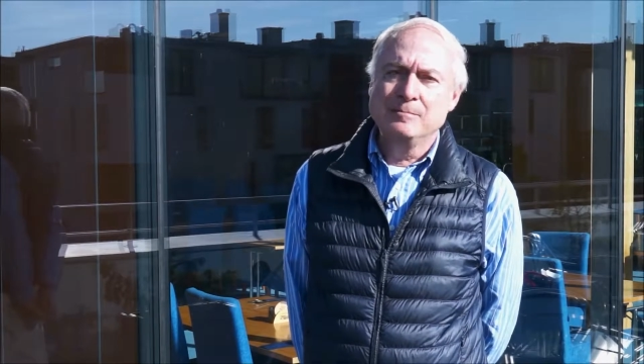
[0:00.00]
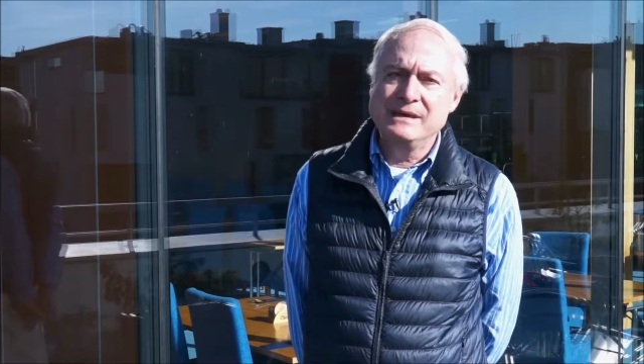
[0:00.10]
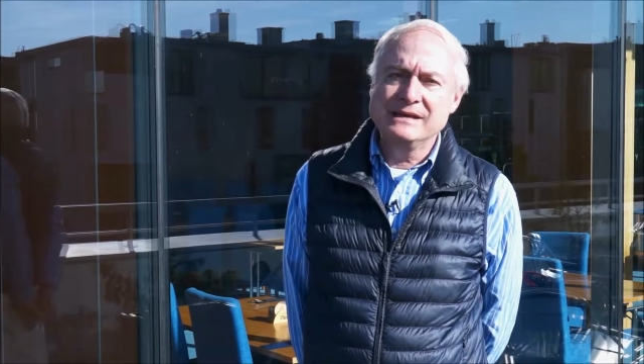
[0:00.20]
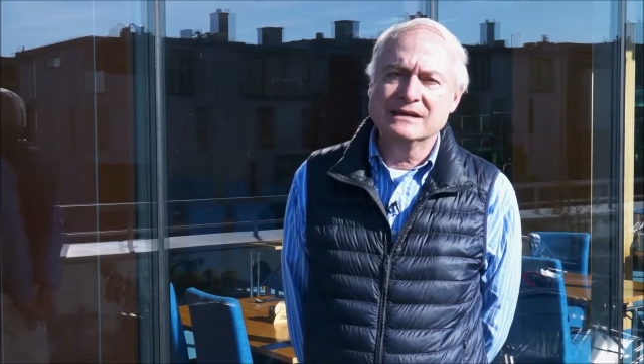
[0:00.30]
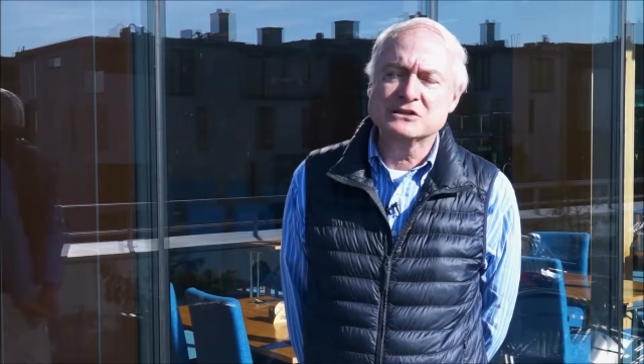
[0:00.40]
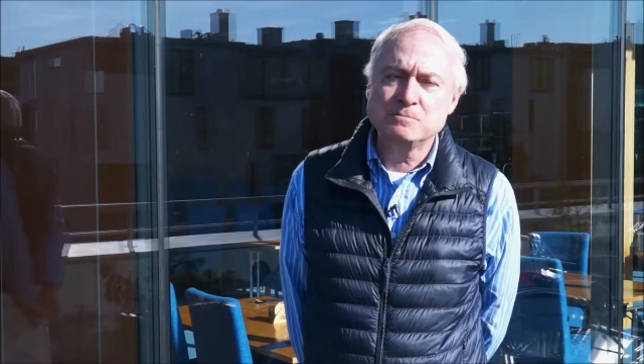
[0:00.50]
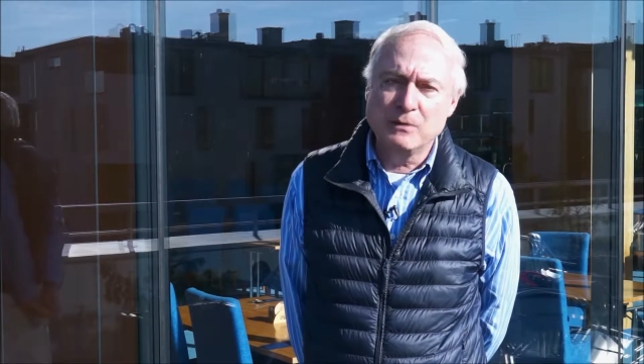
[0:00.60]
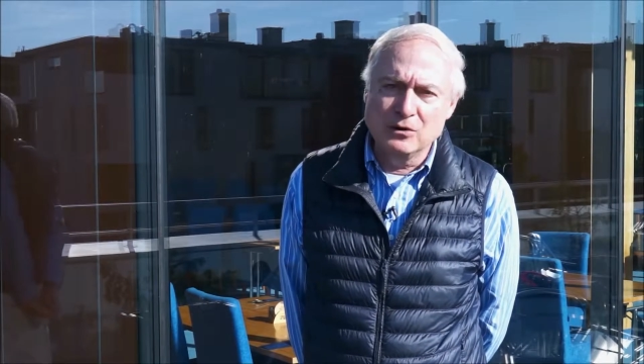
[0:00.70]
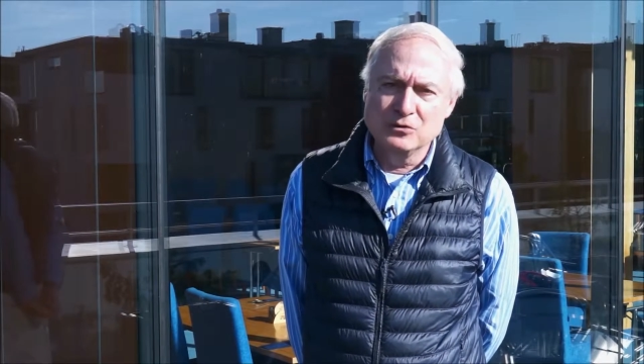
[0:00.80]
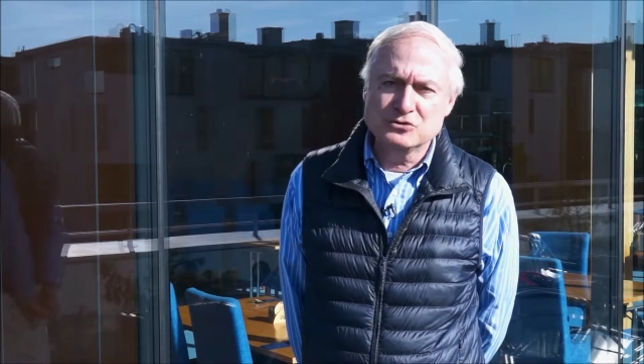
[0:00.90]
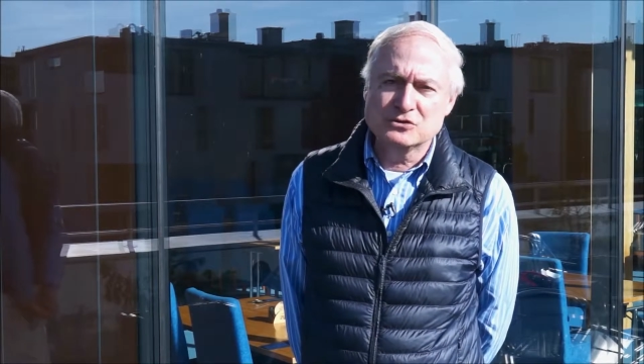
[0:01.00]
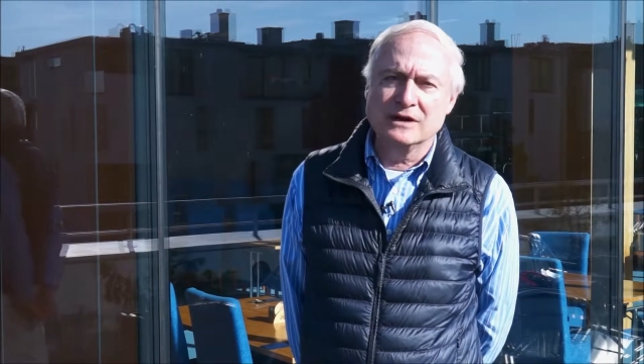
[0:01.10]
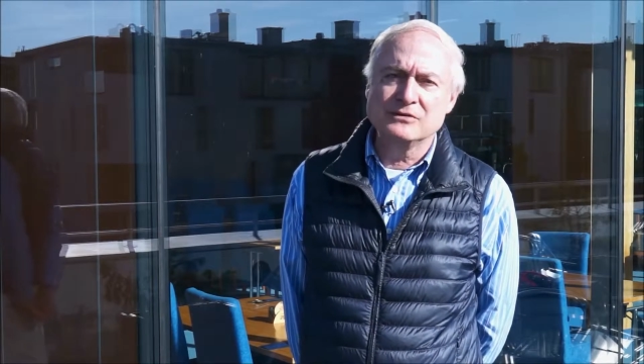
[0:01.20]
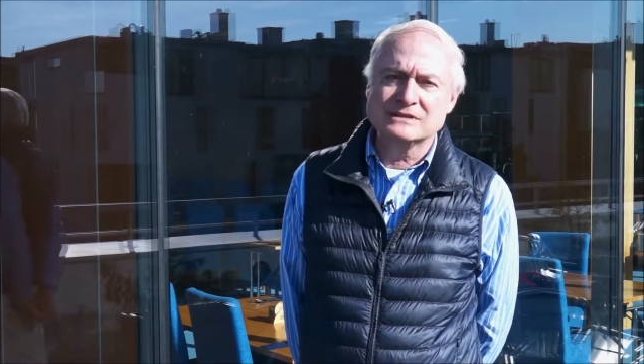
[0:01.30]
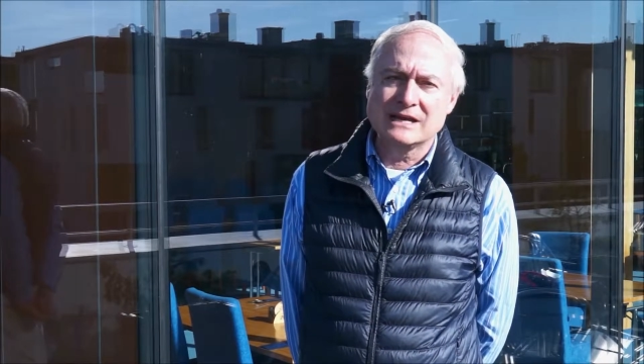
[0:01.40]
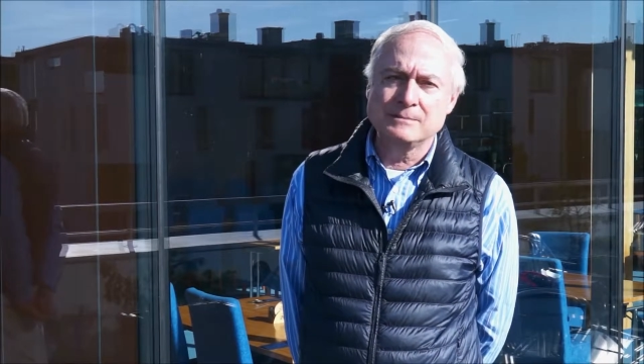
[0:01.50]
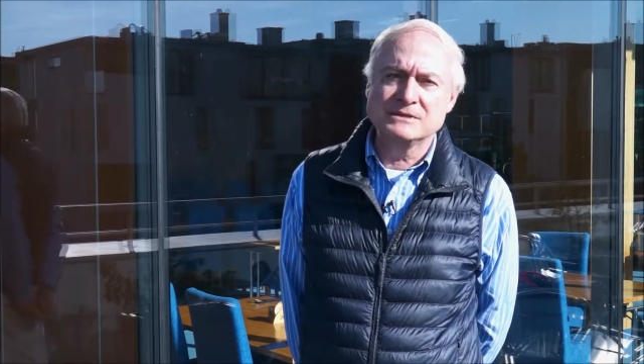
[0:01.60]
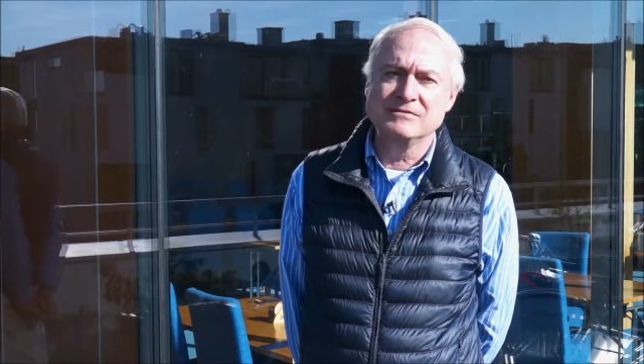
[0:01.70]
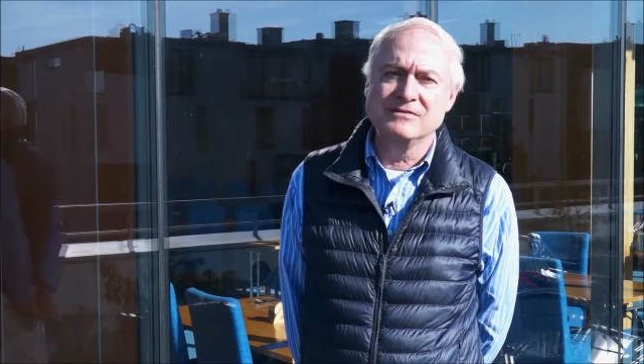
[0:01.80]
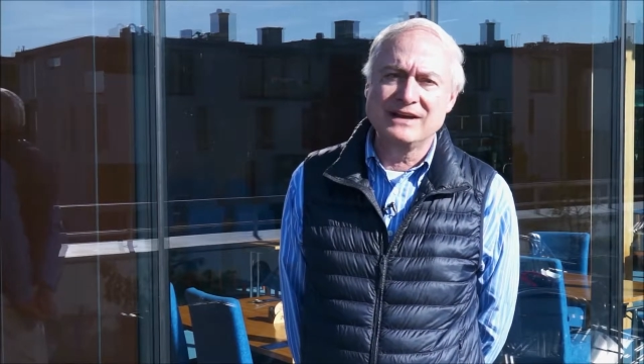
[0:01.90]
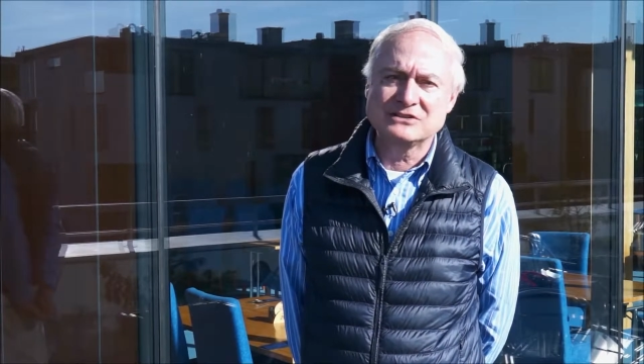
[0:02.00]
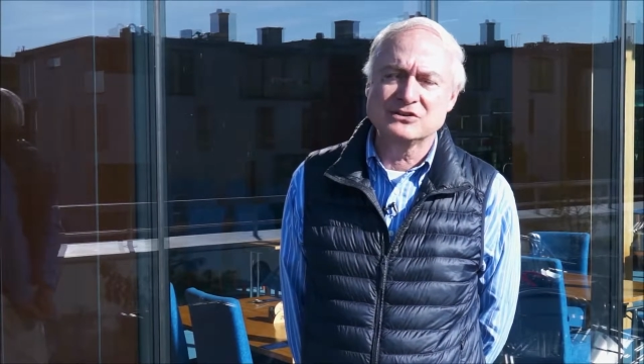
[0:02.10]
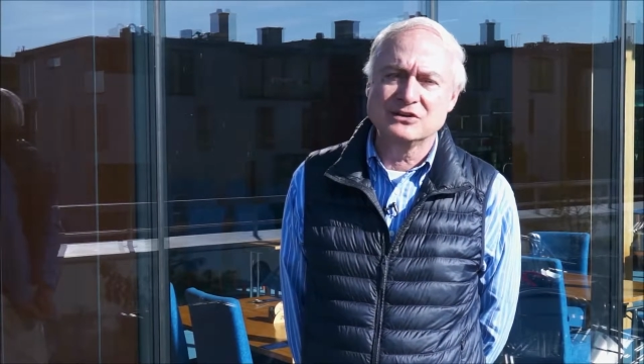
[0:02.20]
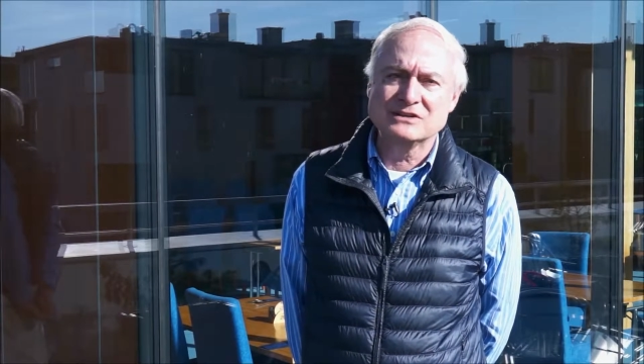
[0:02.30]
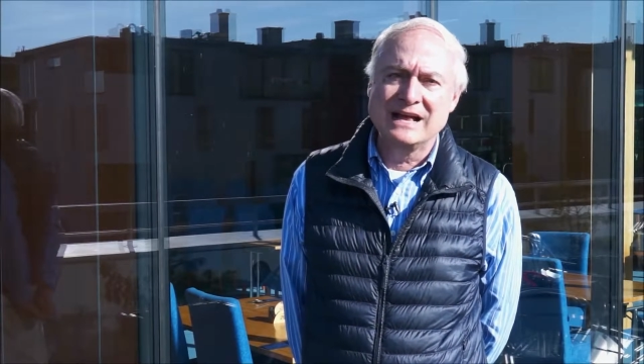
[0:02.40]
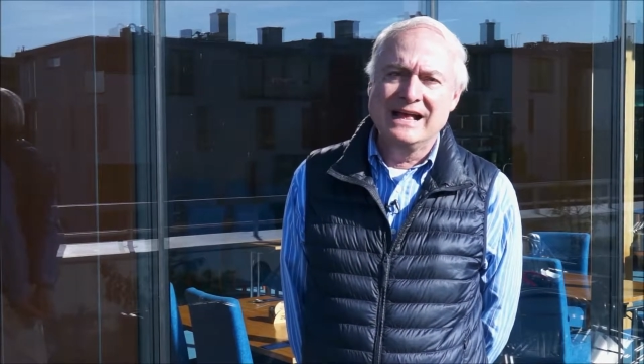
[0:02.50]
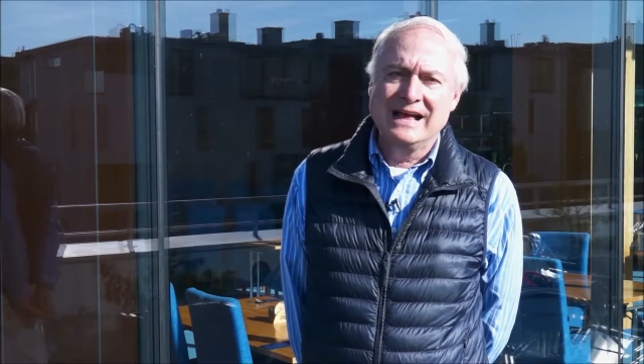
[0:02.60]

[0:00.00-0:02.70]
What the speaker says: being exposed to other types of investors.